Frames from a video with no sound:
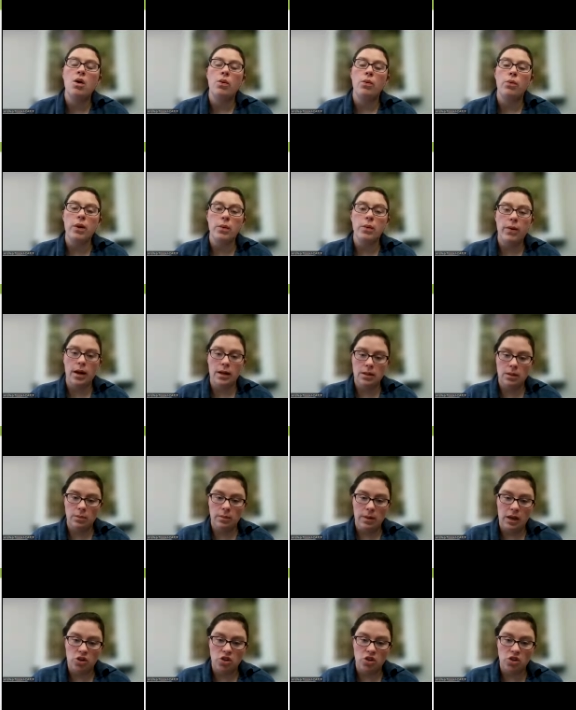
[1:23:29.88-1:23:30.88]
We want to
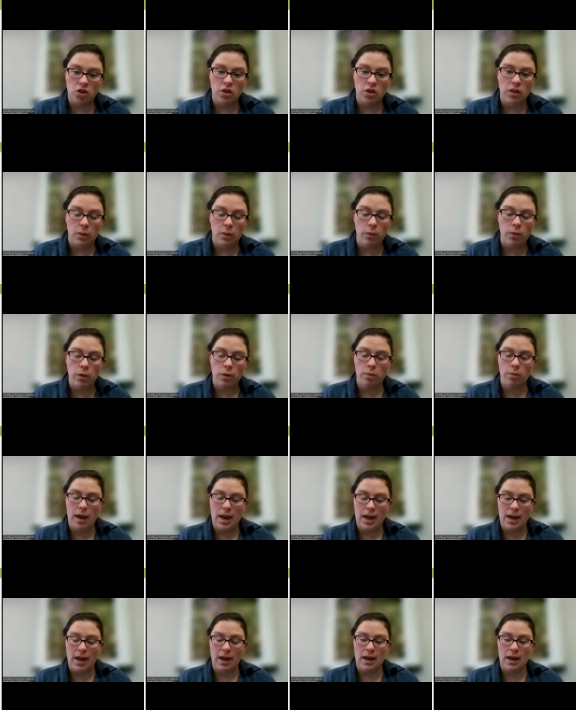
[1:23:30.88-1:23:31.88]
make sure that we're
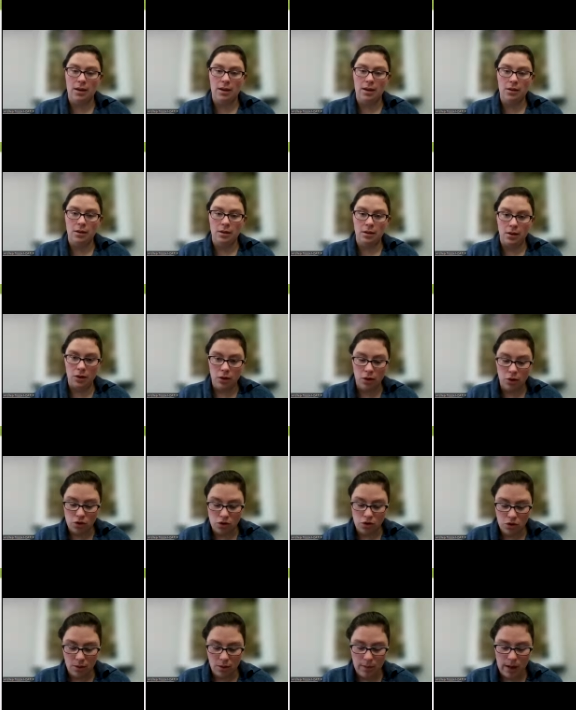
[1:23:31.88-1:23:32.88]
making
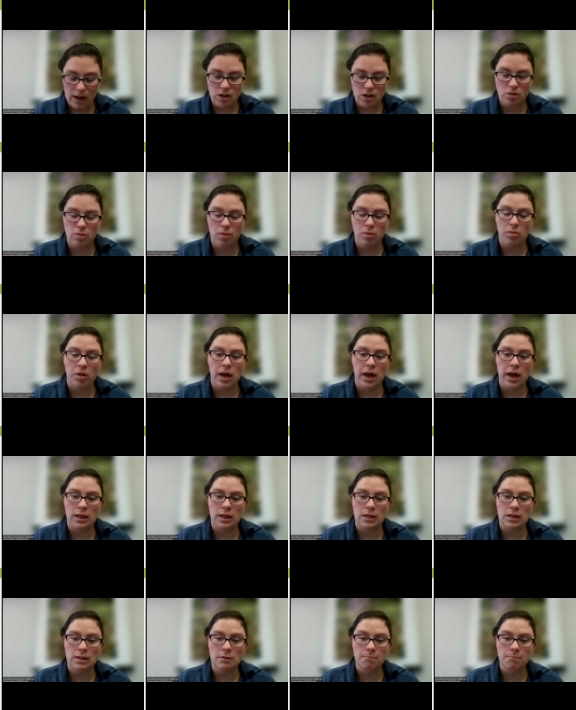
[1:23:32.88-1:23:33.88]
nutrient management
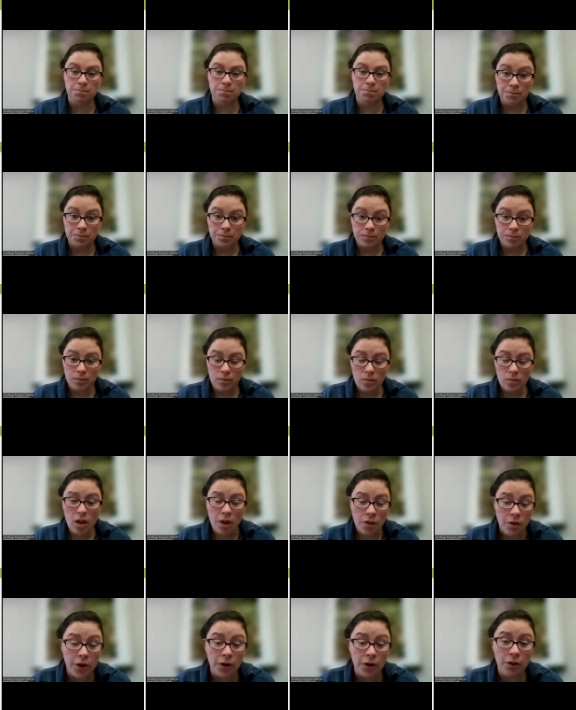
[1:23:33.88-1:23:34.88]
plans
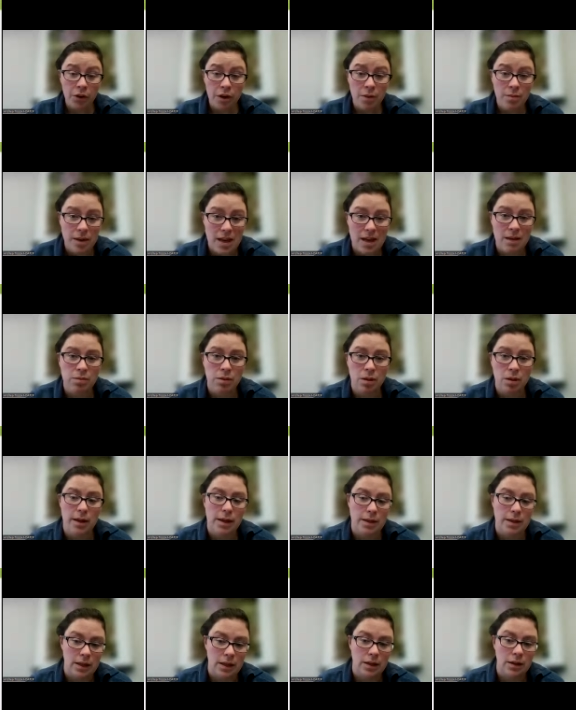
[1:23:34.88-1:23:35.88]
that are going to be
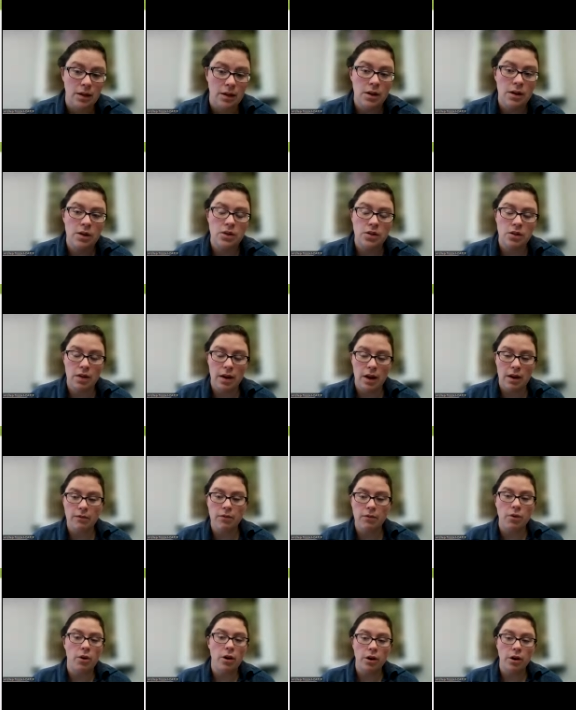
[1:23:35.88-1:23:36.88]
implemented. So
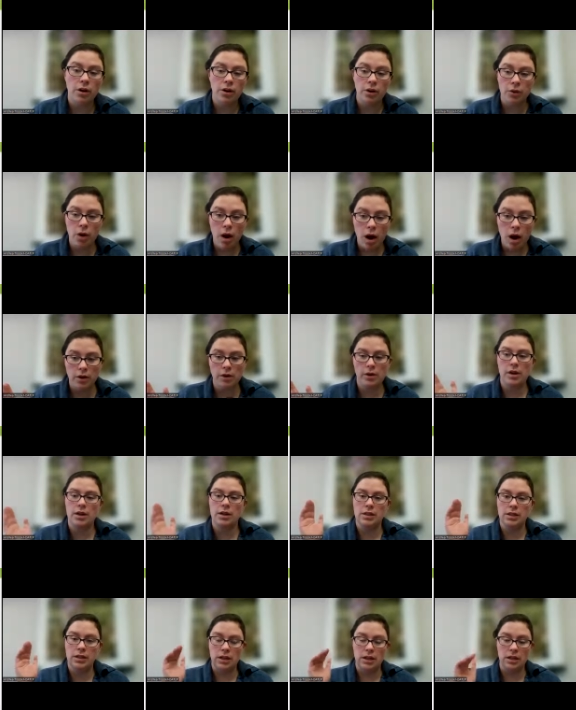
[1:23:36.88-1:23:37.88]
therefore, you are going
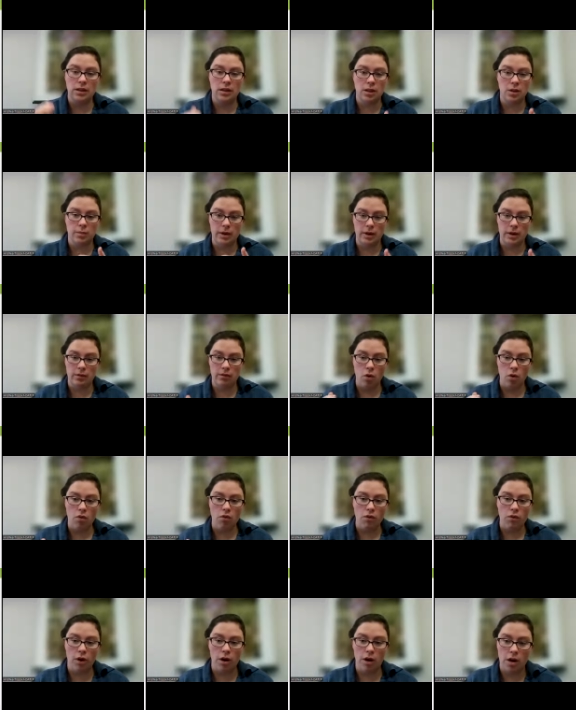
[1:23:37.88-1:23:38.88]
to see a little bit of
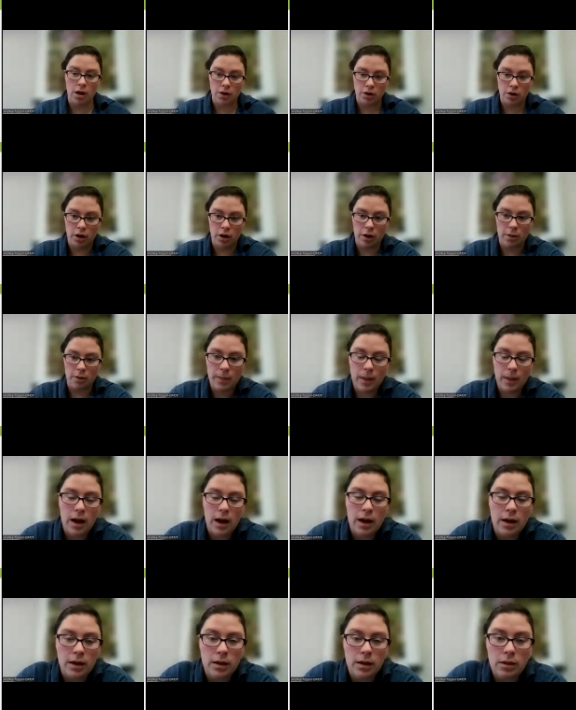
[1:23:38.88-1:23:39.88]
over and under
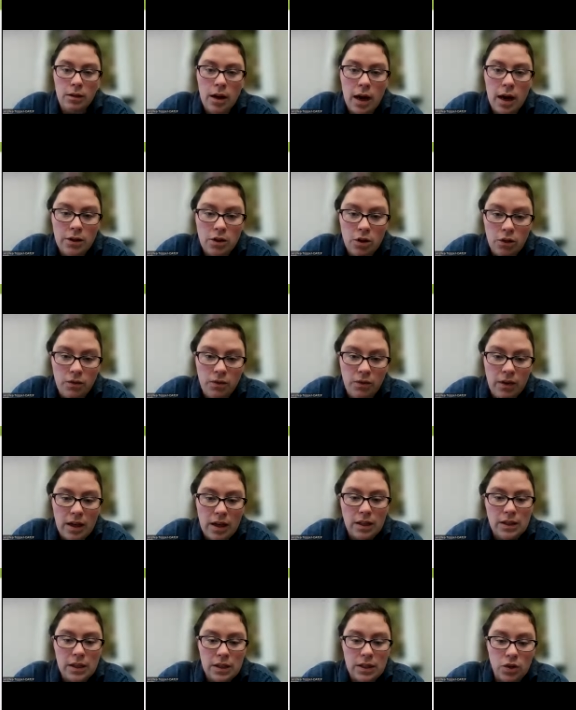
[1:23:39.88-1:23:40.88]
on your
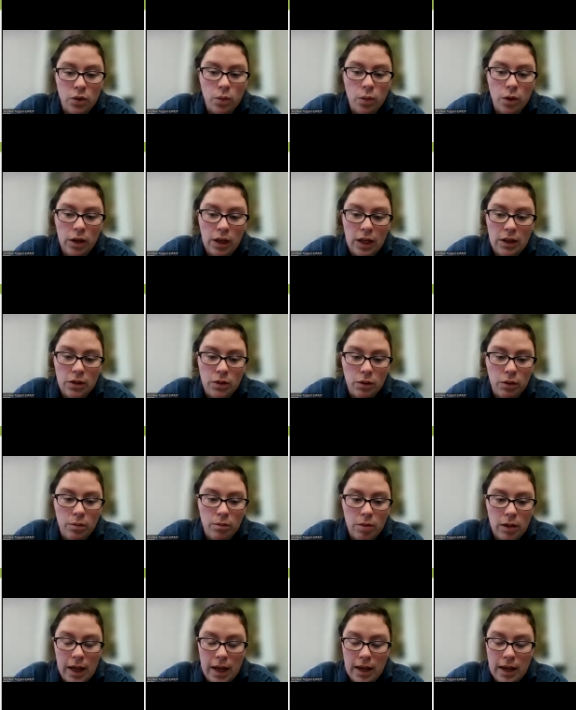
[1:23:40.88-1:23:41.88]
fields as you're working through and
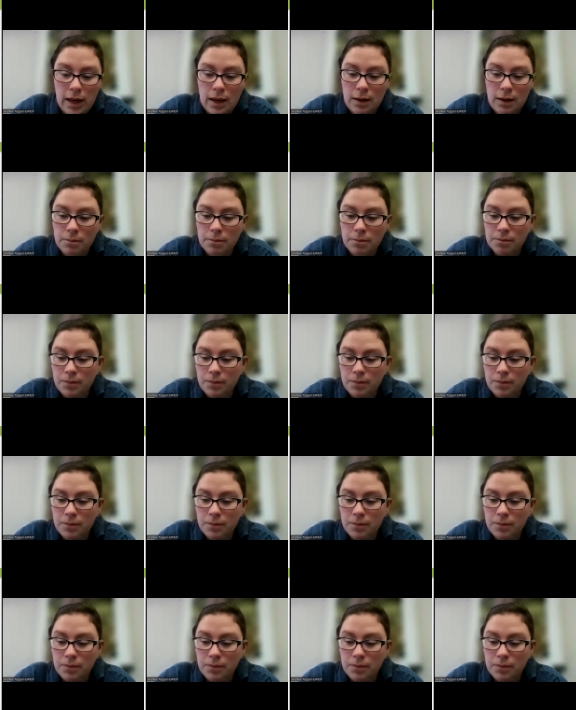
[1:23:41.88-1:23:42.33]
planning.